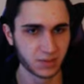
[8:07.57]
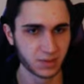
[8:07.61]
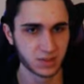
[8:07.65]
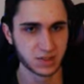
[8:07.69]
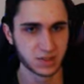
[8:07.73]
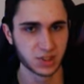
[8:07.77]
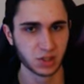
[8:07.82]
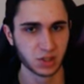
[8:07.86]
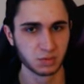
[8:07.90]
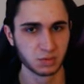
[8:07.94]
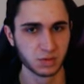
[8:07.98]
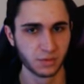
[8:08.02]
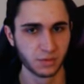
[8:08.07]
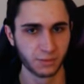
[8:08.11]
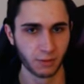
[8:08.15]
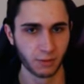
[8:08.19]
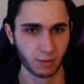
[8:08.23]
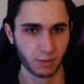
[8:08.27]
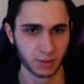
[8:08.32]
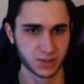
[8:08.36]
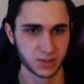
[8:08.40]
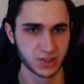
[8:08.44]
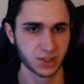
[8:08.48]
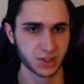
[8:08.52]
still move
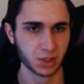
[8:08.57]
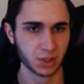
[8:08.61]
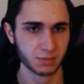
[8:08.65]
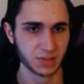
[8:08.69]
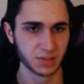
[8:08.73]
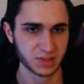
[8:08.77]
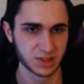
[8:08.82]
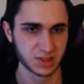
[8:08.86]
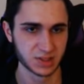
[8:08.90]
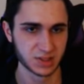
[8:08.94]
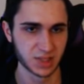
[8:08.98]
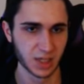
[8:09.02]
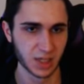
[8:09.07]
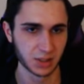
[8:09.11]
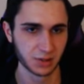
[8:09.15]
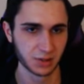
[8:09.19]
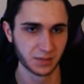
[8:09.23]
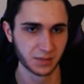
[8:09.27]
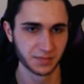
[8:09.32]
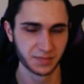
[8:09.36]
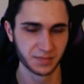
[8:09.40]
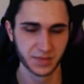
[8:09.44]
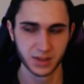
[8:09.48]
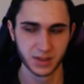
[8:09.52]
forward so you don't miss the cycle.
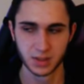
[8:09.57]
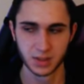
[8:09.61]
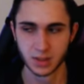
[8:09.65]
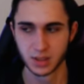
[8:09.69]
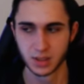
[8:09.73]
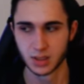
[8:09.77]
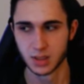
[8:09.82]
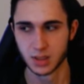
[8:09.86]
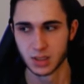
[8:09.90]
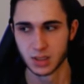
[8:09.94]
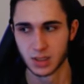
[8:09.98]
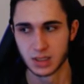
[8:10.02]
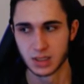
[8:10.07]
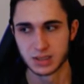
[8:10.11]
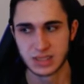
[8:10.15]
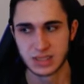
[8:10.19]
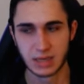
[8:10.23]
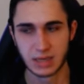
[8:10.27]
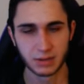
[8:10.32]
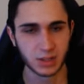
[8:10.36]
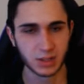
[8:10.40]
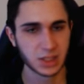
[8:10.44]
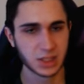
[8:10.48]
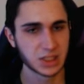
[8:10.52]
So now
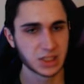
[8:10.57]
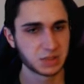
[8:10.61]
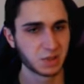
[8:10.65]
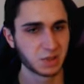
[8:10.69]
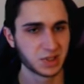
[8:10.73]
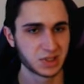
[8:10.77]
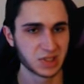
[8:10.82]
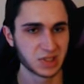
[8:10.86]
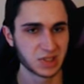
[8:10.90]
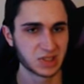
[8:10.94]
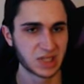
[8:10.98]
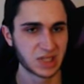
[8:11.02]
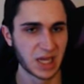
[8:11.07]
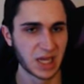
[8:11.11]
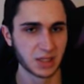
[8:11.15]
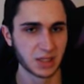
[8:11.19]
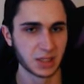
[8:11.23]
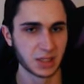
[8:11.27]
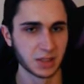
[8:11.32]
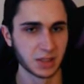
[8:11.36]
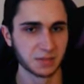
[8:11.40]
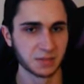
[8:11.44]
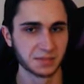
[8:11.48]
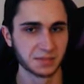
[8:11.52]
we're going to switch to Sandy.